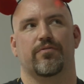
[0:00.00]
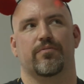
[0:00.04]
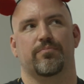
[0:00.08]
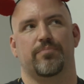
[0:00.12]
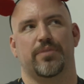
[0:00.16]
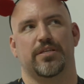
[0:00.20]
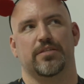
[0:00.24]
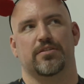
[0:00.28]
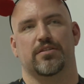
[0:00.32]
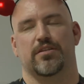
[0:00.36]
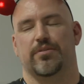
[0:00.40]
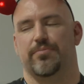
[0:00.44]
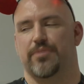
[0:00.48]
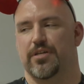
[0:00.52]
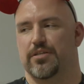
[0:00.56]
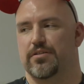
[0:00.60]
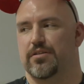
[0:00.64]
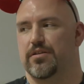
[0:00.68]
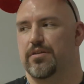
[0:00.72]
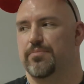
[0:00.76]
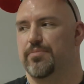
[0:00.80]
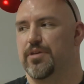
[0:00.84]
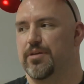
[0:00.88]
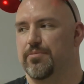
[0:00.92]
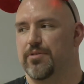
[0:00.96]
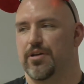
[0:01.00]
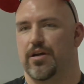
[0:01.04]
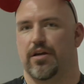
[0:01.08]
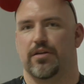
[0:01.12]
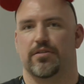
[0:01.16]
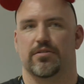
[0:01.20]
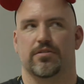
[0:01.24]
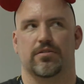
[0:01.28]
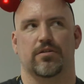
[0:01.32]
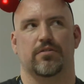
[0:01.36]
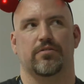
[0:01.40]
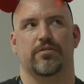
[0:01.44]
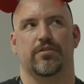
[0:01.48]
PCBSD PBI,
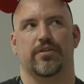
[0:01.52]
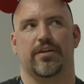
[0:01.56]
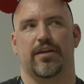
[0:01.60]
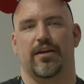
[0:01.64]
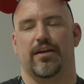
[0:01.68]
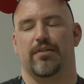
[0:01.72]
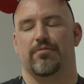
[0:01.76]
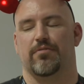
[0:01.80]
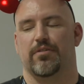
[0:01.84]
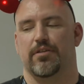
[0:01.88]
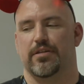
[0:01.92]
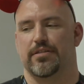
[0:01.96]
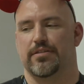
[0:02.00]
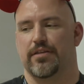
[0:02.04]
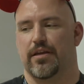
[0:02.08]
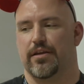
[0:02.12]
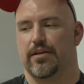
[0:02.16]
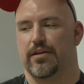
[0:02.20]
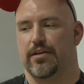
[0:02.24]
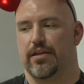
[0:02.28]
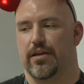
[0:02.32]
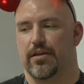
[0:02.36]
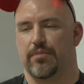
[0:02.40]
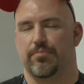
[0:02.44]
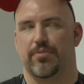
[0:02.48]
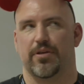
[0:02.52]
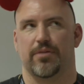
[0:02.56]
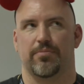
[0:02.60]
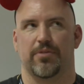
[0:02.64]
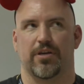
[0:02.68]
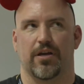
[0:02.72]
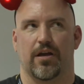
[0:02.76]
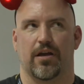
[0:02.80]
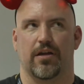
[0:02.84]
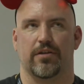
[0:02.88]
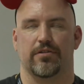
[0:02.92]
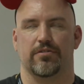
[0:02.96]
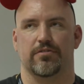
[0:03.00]
so you can't really take an 8
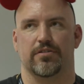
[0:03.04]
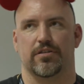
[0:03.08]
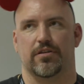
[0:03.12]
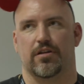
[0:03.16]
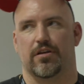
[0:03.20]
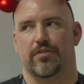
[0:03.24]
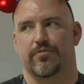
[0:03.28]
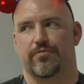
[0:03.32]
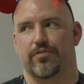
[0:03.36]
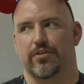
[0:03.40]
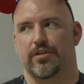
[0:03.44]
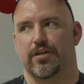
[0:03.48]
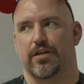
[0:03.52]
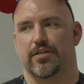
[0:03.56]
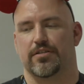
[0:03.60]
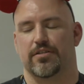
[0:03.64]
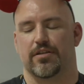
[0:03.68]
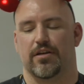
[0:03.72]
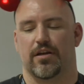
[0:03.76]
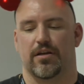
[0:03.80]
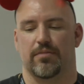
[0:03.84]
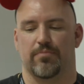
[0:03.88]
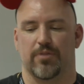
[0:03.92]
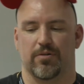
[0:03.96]
PBI and use it on FreeNAS 9.